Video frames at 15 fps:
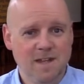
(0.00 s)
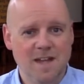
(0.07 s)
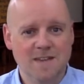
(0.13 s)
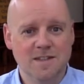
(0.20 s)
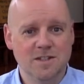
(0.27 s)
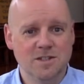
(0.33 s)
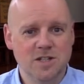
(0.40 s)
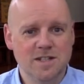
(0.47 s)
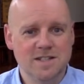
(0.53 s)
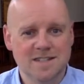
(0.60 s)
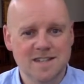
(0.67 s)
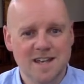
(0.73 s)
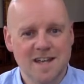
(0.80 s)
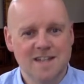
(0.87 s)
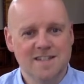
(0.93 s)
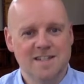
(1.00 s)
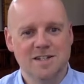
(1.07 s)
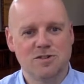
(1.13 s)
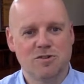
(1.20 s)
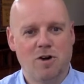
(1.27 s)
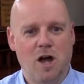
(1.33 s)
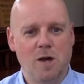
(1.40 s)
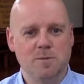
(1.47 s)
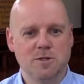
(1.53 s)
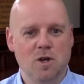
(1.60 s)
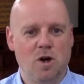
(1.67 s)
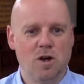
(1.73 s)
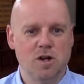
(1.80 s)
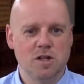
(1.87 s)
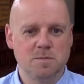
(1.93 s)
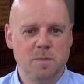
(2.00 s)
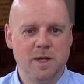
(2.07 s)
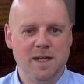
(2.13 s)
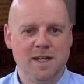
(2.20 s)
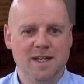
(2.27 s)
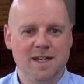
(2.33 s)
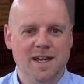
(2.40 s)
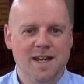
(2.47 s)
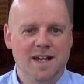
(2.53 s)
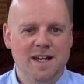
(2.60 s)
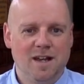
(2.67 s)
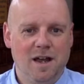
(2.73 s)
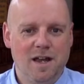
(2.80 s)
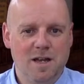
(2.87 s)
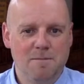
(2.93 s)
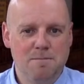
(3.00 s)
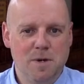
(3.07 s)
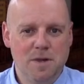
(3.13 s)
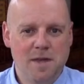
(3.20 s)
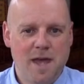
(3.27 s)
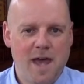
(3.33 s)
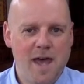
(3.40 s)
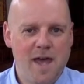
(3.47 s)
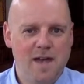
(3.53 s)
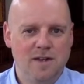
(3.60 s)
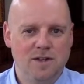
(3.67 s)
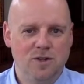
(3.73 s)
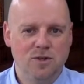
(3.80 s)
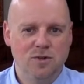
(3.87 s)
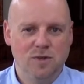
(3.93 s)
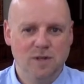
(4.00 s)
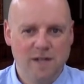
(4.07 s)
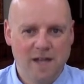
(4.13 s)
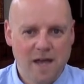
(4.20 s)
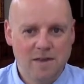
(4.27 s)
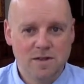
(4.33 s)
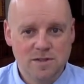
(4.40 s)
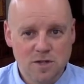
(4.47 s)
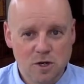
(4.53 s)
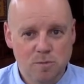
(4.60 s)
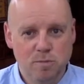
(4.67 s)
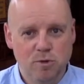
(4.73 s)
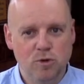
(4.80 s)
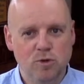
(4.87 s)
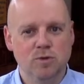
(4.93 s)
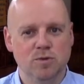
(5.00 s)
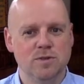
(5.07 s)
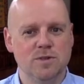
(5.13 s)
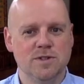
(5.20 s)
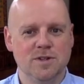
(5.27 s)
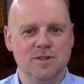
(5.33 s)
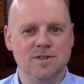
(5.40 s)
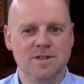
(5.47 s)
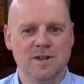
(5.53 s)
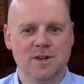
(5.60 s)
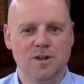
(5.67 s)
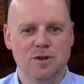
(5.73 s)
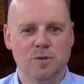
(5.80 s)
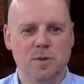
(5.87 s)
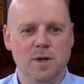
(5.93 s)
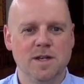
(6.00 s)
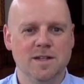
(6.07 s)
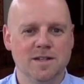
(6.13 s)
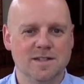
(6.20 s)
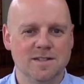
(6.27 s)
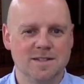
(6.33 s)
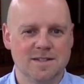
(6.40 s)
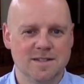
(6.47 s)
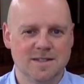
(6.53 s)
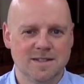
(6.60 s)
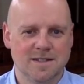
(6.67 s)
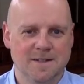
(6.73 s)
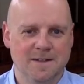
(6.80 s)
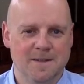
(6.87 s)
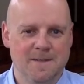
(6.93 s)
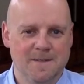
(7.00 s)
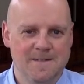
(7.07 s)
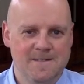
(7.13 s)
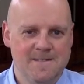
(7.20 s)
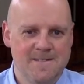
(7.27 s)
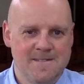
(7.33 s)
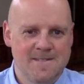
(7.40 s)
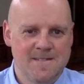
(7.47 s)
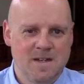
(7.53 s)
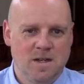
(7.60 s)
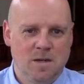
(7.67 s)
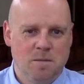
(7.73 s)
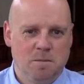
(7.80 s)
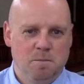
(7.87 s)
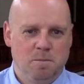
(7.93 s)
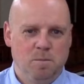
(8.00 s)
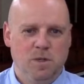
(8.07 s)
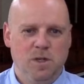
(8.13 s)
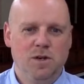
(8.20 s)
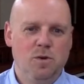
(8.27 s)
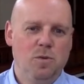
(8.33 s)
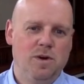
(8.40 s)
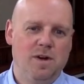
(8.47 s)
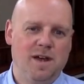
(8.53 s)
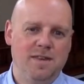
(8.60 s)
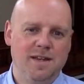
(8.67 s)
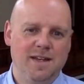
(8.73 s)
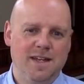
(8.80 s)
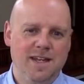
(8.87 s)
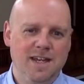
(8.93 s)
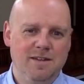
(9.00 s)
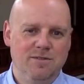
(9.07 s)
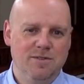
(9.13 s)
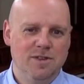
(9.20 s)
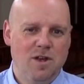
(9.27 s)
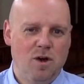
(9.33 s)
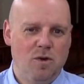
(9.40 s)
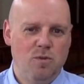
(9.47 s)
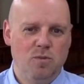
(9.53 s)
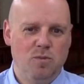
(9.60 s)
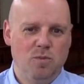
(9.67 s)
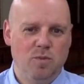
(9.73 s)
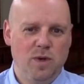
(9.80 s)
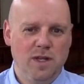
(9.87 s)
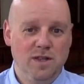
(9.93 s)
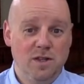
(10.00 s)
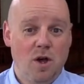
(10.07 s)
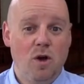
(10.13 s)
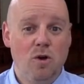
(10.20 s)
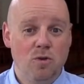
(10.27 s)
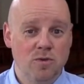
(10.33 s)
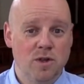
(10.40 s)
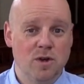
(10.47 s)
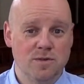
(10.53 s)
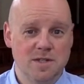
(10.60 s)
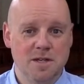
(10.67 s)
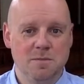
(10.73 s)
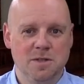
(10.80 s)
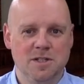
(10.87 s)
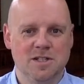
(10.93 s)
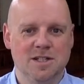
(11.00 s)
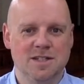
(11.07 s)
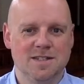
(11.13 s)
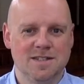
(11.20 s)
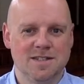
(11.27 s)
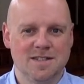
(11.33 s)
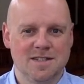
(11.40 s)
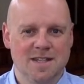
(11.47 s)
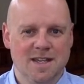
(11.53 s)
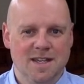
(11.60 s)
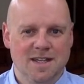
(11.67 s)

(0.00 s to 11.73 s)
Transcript: And that Jesus describes God as being like a mother hen who gathers her brood under her wings. But you know what? I think even though we know those images,